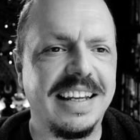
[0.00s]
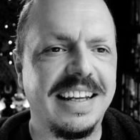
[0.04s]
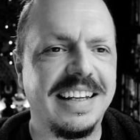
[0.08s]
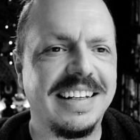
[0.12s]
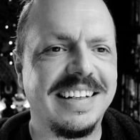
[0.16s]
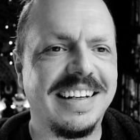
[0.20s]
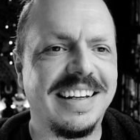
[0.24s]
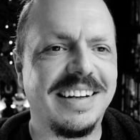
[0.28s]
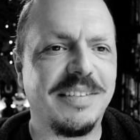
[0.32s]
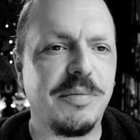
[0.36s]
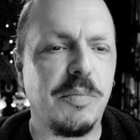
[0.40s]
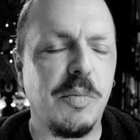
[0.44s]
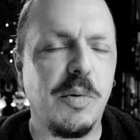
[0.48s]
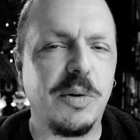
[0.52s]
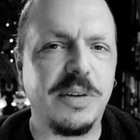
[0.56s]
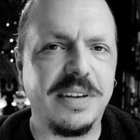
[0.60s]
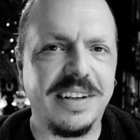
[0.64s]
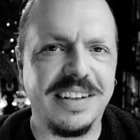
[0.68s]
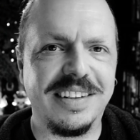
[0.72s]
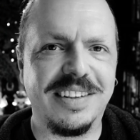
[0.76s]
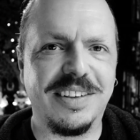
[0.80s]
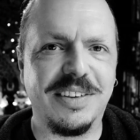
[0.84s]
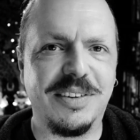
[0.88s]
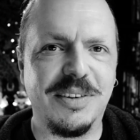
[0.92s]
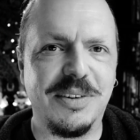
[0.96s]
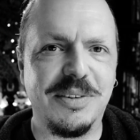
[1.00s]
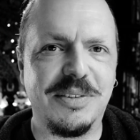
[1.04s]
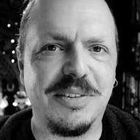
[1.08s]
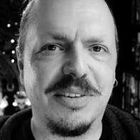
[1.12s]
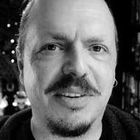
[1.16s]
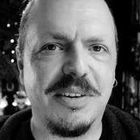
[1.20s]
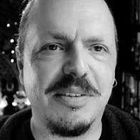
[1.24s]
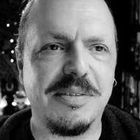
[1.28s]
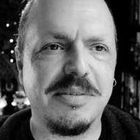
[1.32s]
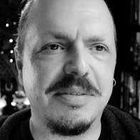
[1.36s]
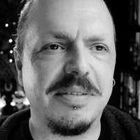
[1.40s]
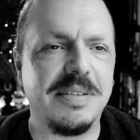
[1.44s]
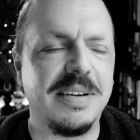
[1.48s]
and that wanting to do
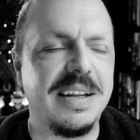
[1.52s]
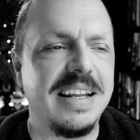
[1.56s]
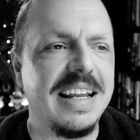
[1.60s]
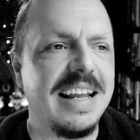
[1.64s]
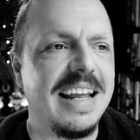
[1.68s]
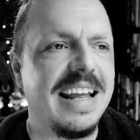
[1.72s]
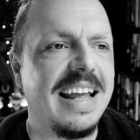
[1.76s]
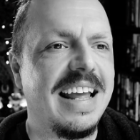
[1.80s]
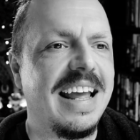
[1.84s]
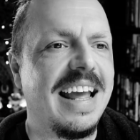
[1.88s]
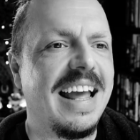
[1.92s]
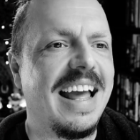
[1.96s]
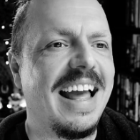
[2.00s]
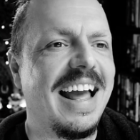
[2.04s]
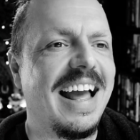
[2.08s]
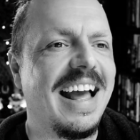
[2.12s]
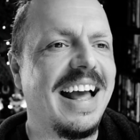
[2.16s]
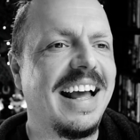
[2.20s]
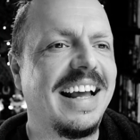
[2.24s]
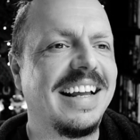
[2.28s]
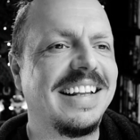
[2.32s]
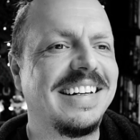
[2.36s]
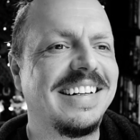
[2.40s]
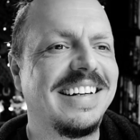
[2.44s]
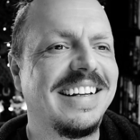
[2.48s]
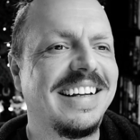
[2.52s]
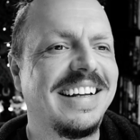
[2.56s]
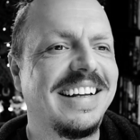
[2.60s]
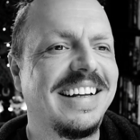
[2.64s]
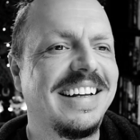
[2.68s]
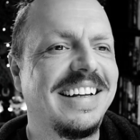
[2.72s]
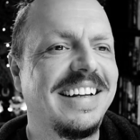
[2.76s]
stuff and